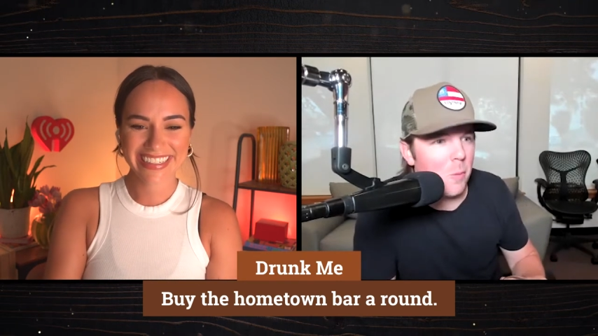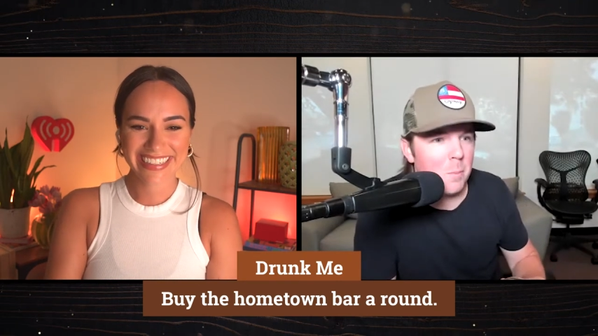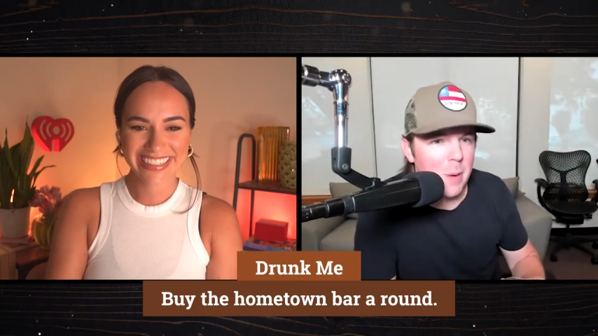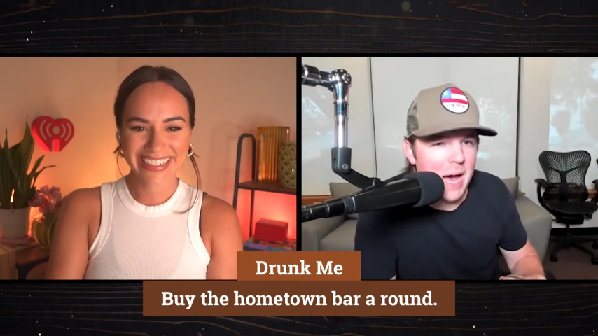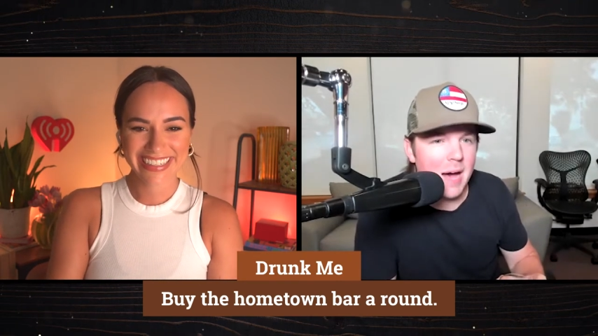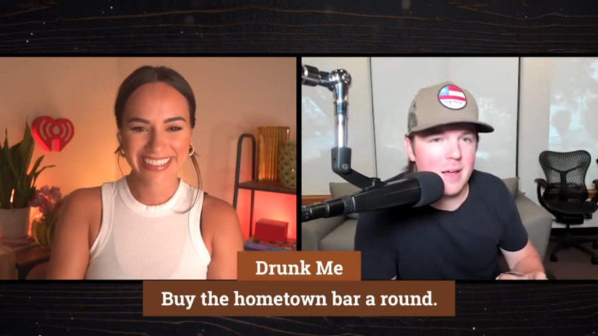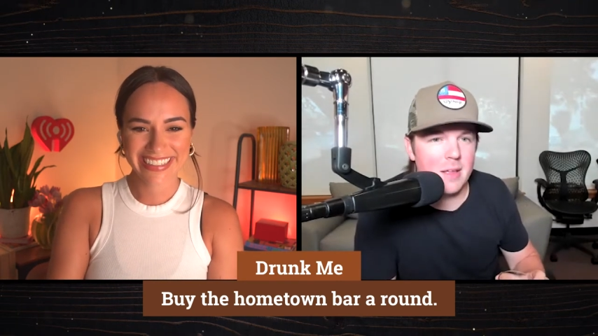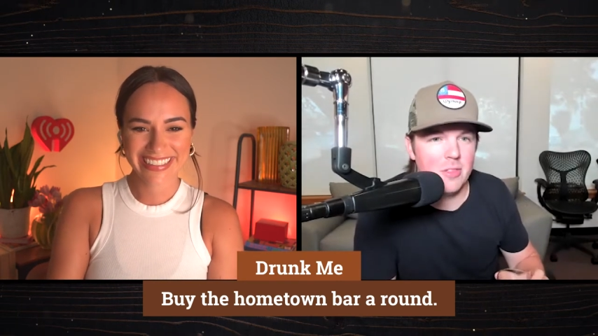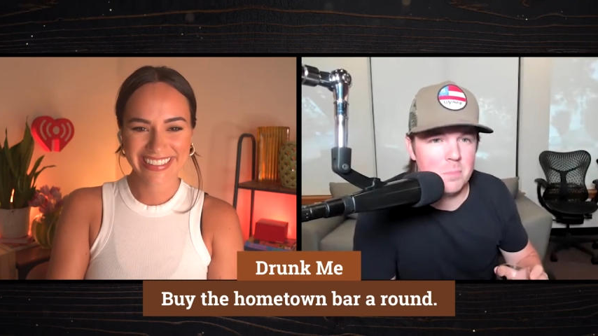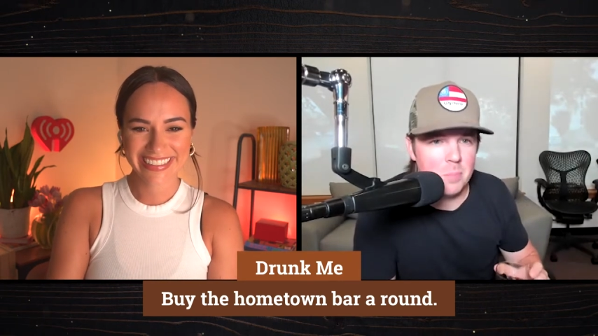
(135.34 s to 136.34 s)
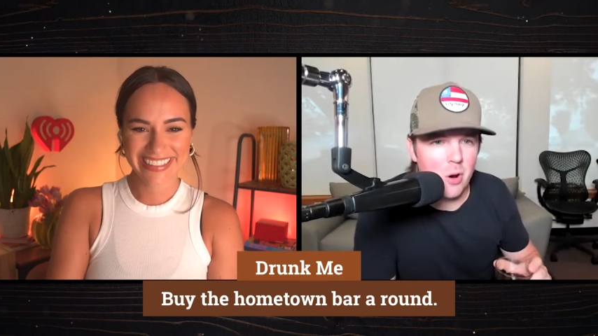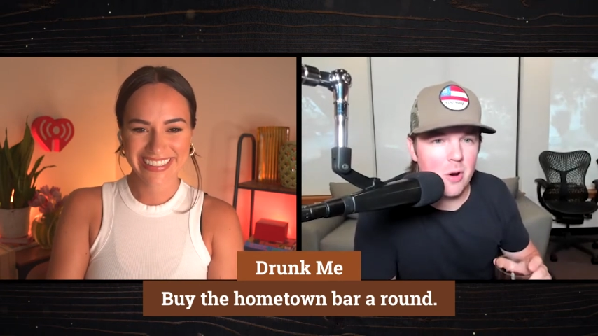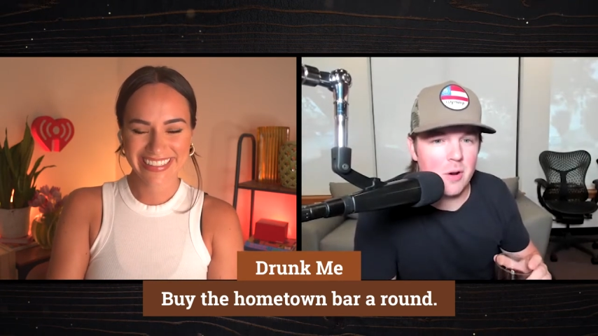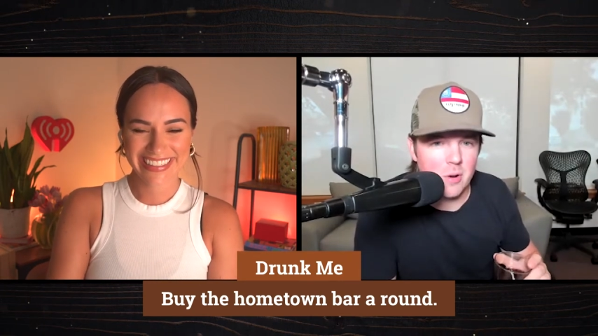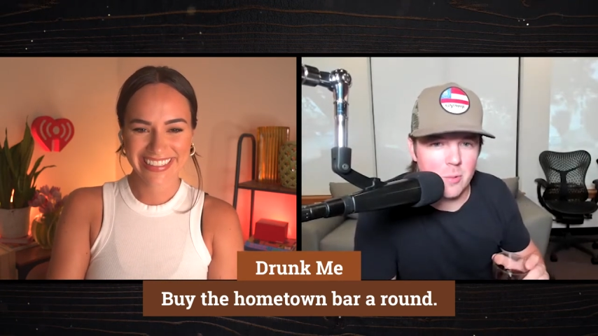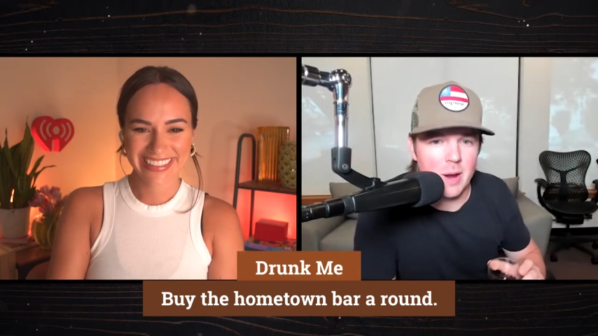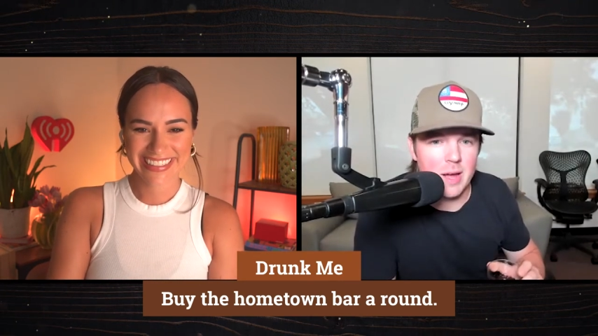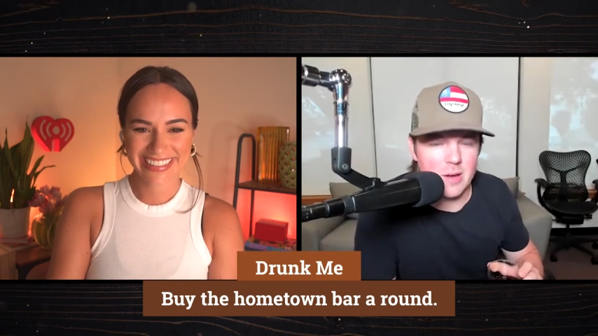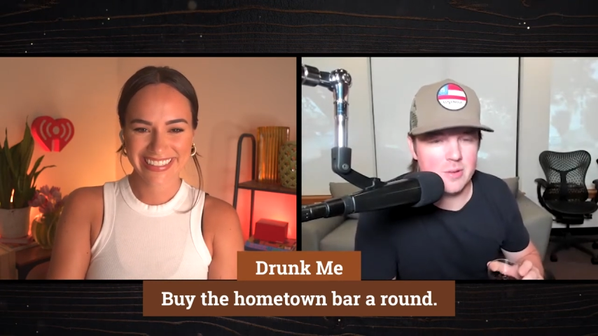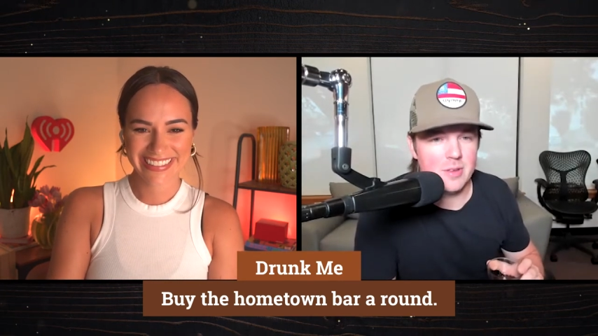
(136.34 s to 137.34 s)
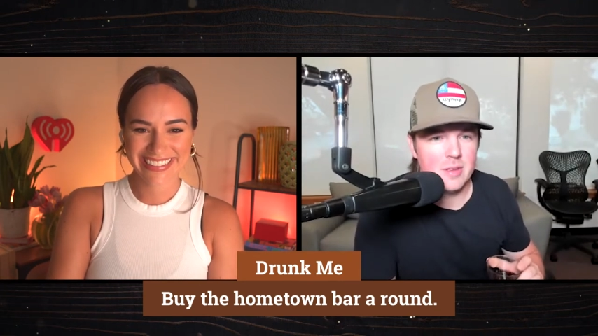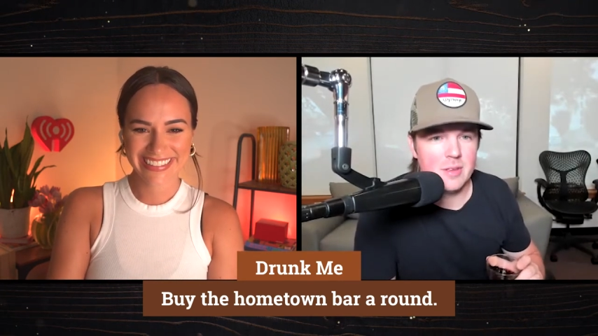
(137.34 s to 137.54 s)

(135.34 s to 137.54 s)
Speaker 1: gonna buy the bar around,